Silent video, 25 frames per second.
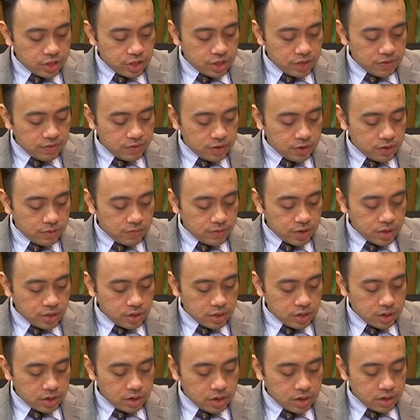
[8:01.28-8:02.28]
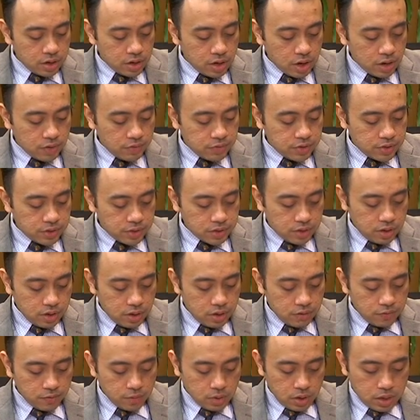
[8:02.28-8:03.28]
Chief Innovation Officer
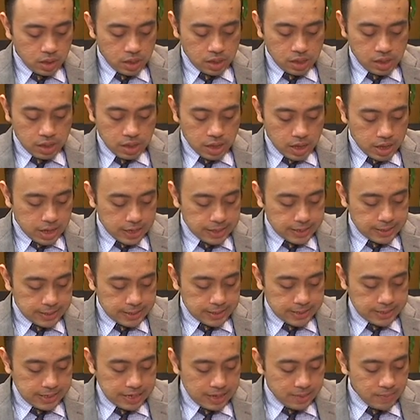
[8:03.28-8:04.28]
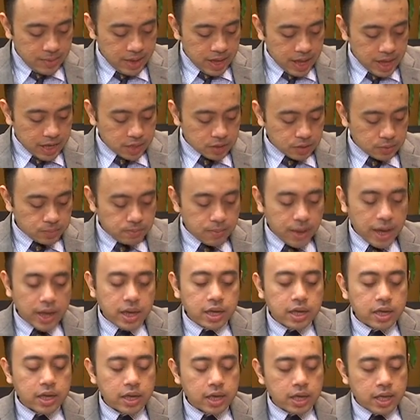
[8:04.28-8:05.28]
of DBS
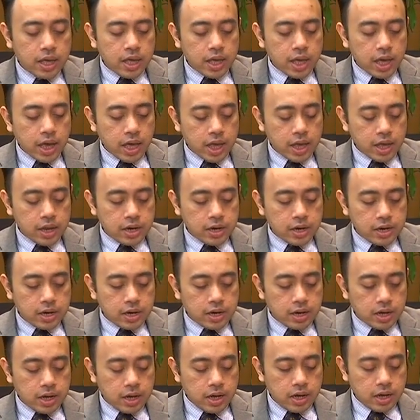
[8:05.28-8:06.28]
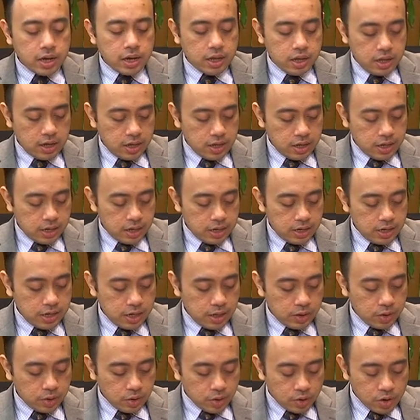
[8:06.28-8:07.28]
Bank, and
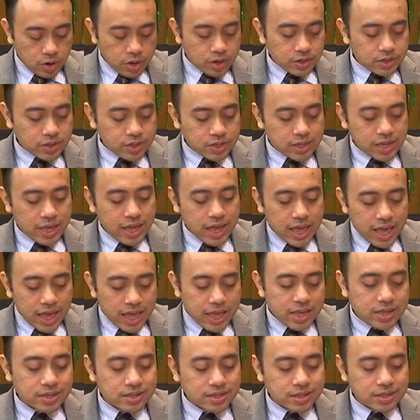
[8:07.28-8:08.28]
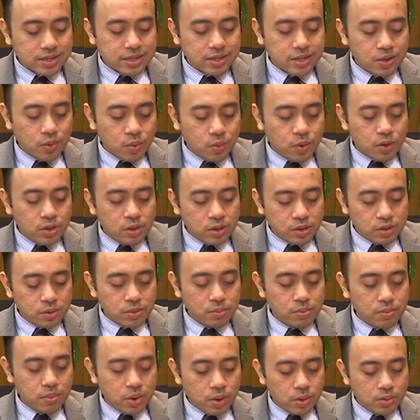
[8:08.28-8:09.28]
Neil Cross is the
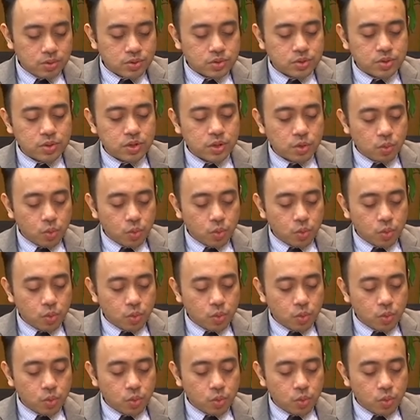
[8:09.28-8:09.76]
world's